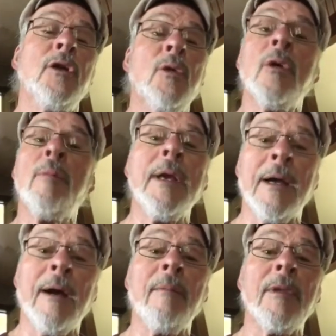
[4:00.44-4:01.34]
you will
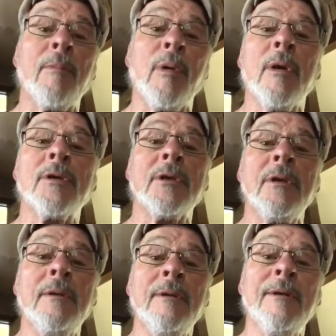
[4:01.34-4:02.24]
become the
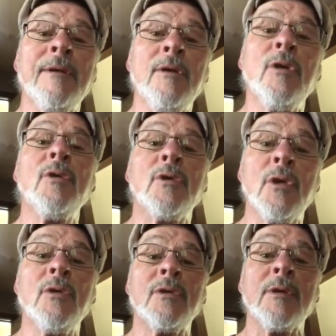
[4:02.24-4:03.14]
person you
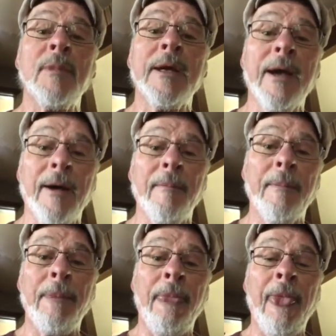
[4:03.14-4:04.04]
choose to become.
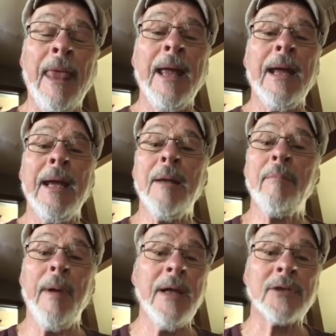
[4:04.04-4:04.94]

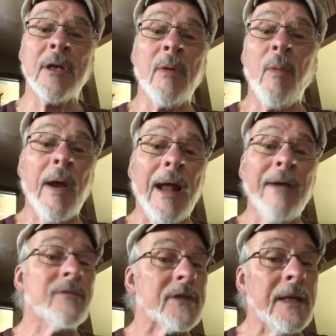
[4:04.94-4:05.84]
And based on what
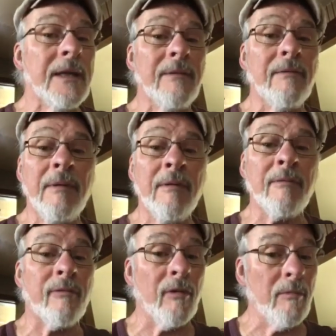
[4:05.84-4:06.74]
I've seen
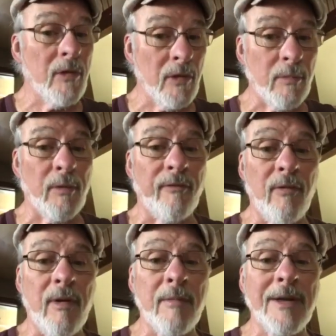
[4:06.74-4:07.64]
from your
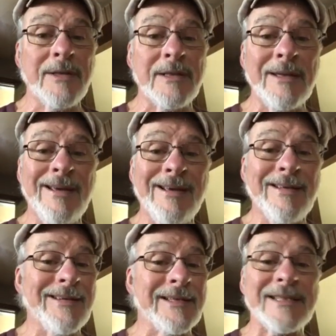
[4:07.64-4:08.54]
performance,
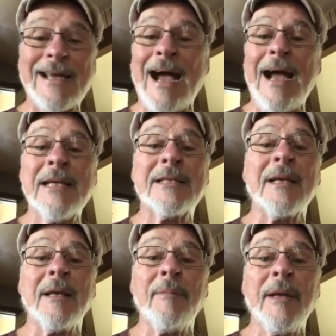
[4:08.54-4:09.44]
the sky's the
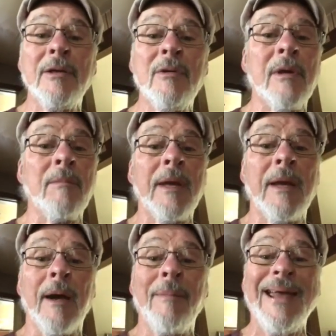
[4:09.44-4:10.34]
limit. You can
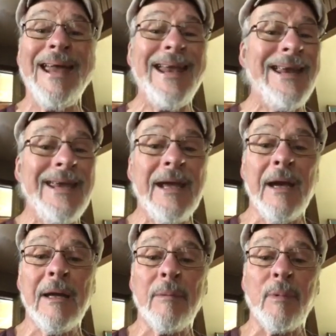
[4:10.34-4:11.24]
become any
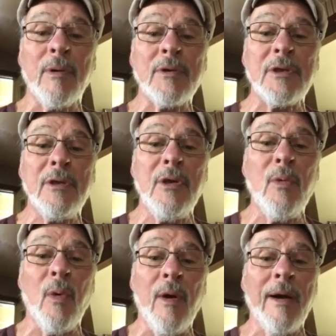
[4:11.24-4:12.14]
kind of person you
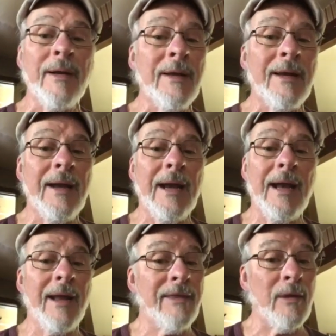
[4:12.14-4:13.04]
want. And
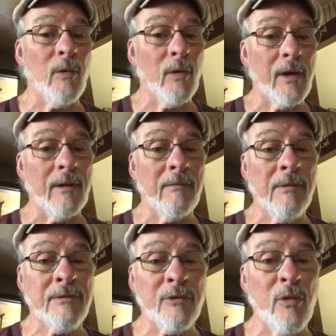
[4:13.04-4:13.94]
I think
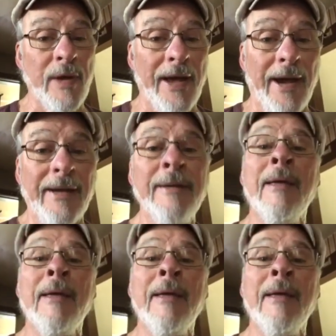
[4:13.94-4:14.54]
Sue and I,